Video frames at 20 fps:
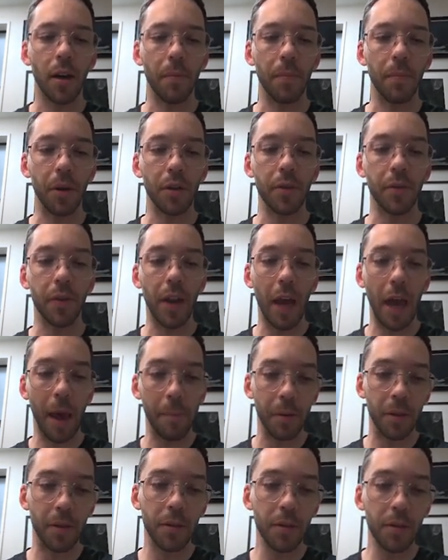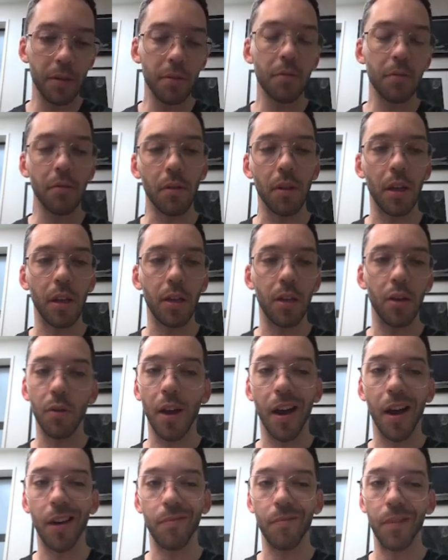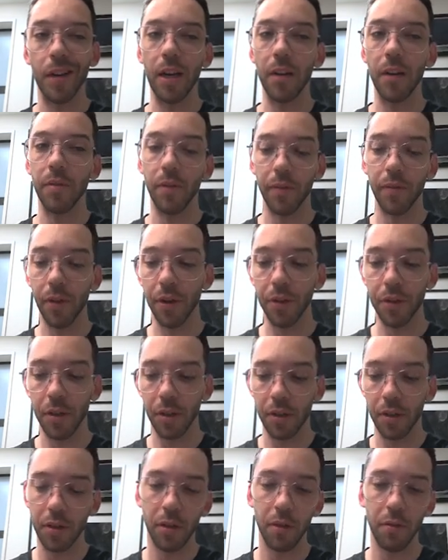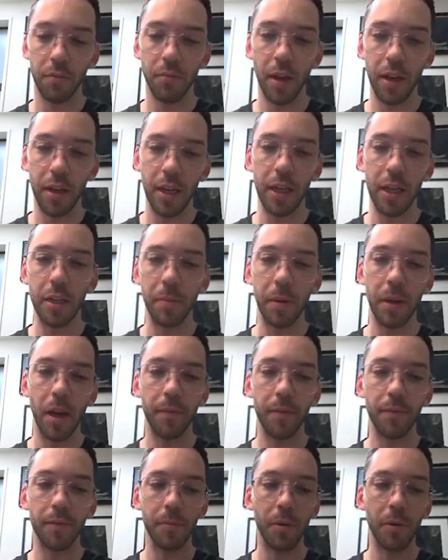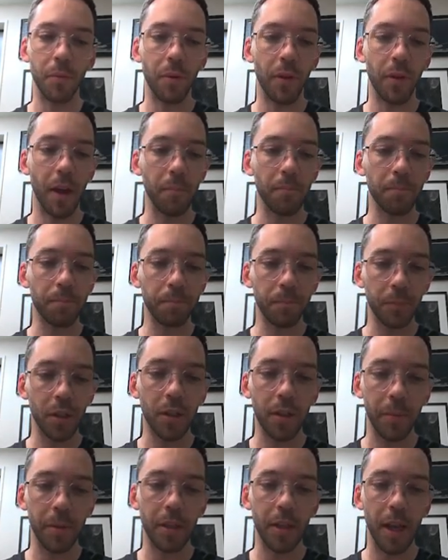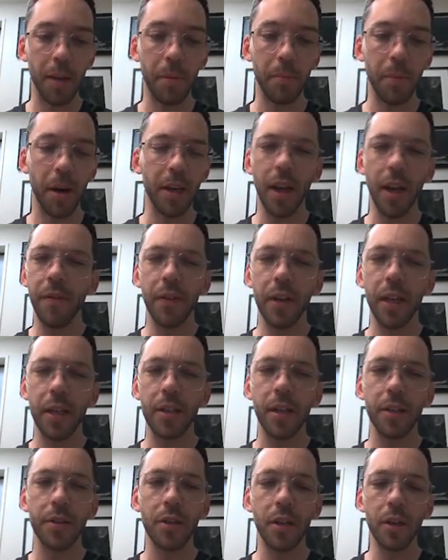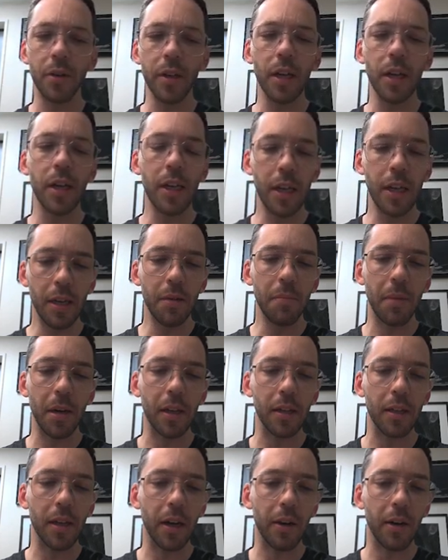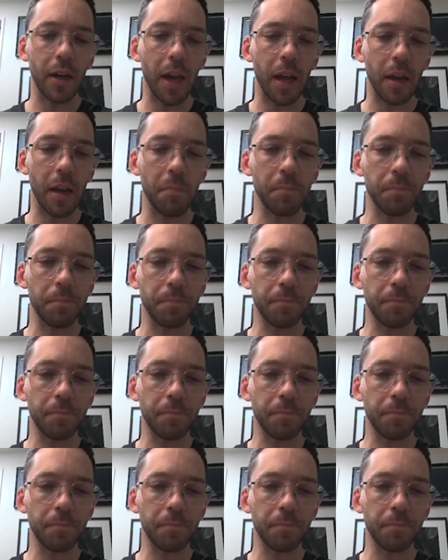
because if it happens, then you can't really reverse it. So they need to be comfortable with that. Something to keep in mind. Effudex doesn't do it, but Eldara can.